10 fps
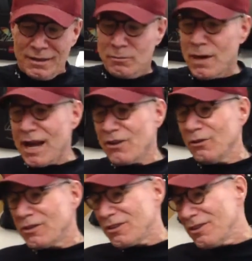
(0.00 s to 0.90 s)
Michael,
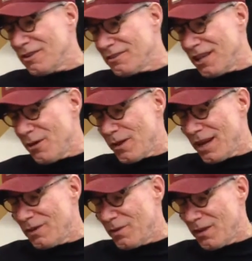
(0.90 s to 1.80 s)
it's good to see you
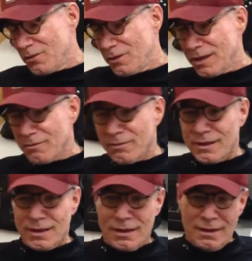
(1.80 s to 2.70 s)
again, good by the way. Good to see you,
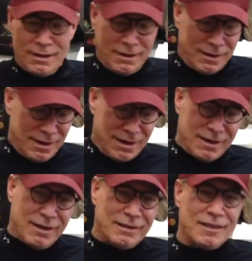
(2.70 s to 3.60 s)
Sean. I had,
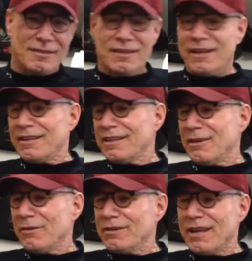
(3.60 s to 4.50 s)
uh, let's see, it
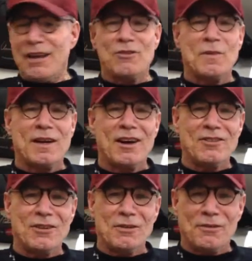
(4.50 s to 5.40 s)
was Andrew McCutchen
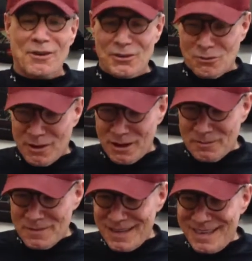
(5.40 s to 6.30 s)
in the first round,
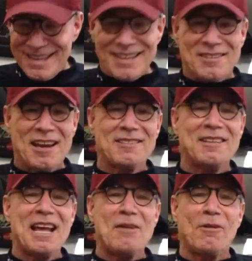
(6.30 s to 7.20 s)
Jason
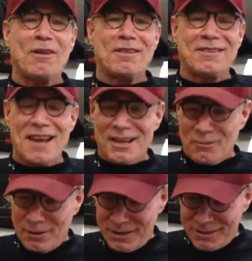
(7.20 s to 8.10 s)
Heyward in the second
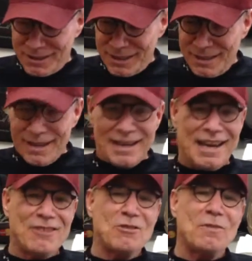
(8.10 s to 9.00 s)
round, and Adrian